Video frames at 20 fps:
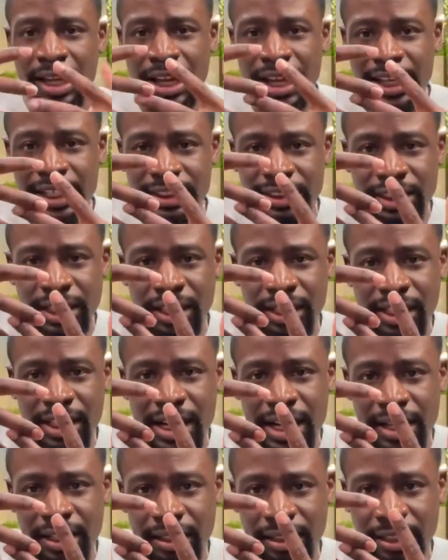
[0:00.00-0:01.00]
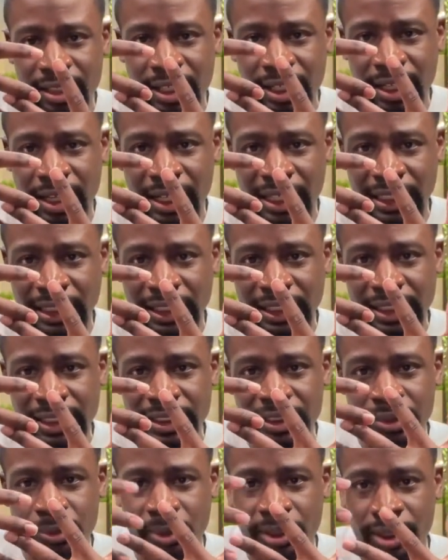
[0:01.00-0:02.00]
instead of kind of looking like
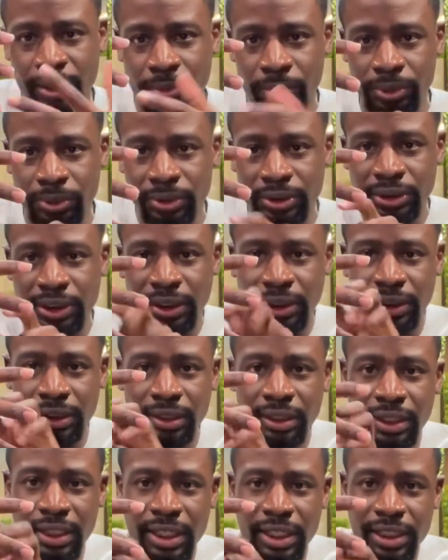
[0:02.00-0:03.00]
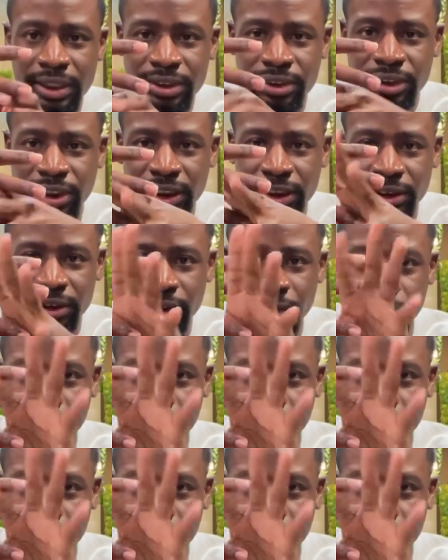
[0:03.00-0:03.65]
this where the roots can just